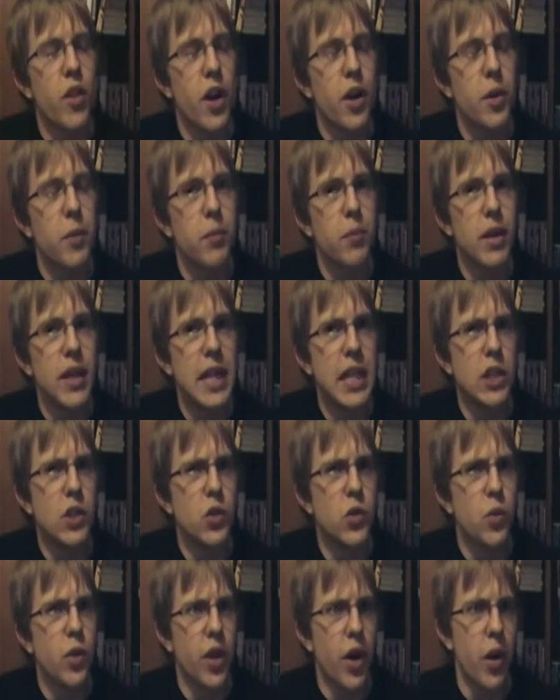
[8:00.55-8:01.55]
without
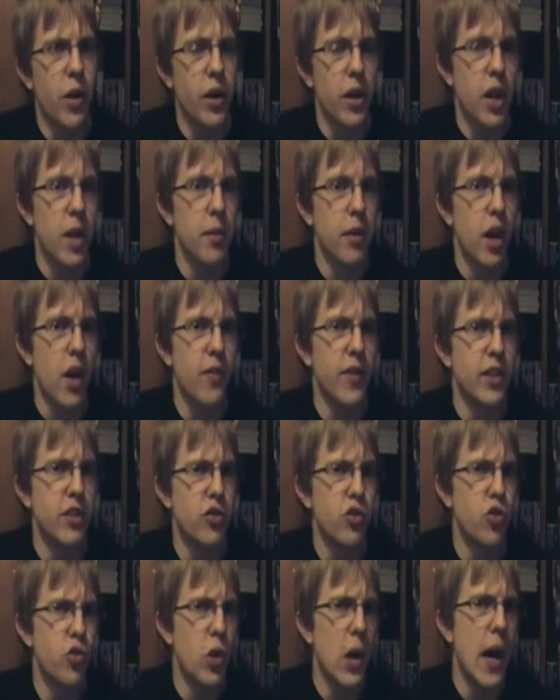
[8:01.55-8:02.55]
it coming off
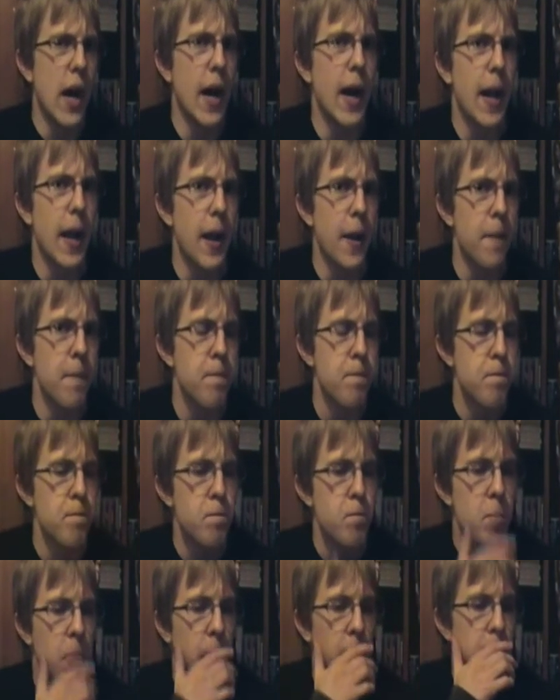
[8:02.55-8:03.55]
as dry.
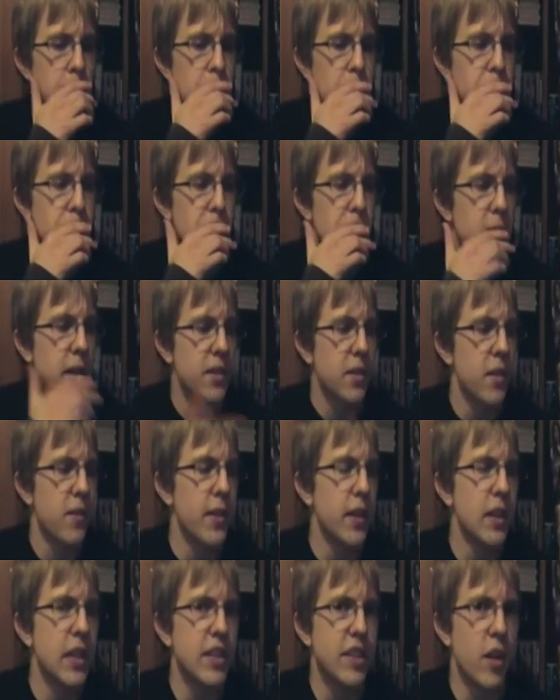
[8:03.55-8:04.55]
Because at the
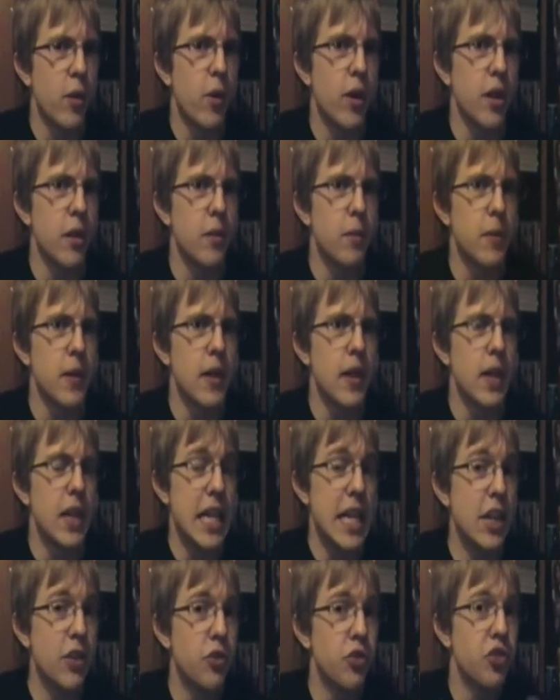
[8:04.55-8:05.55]
very least, I want it to
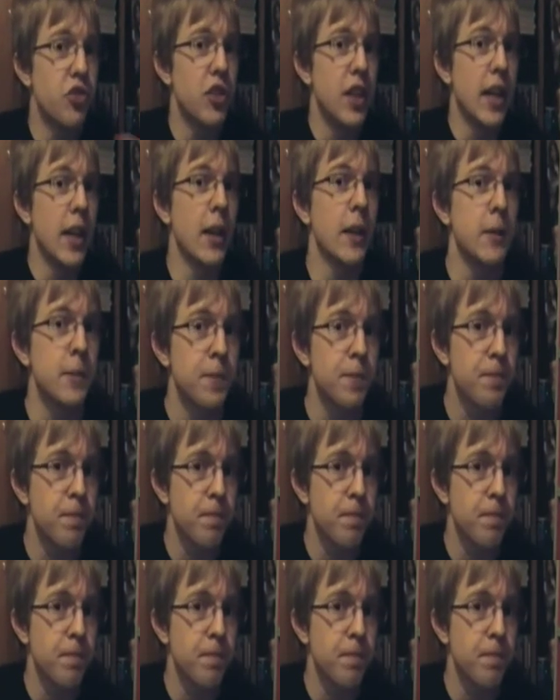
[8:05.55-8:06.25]
be interesting.